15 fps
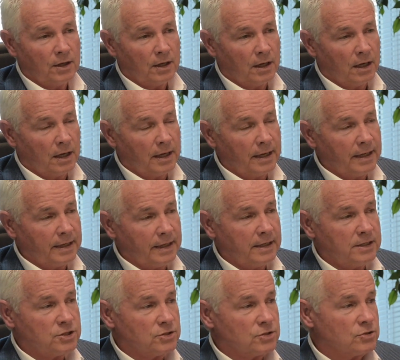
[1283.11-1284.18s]
and
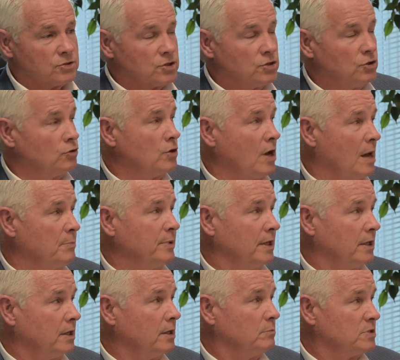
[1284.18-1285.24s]
agents are still
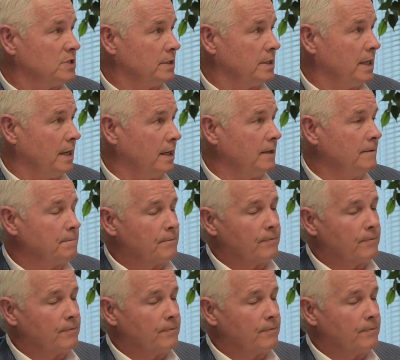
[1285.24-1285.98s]
copying him today.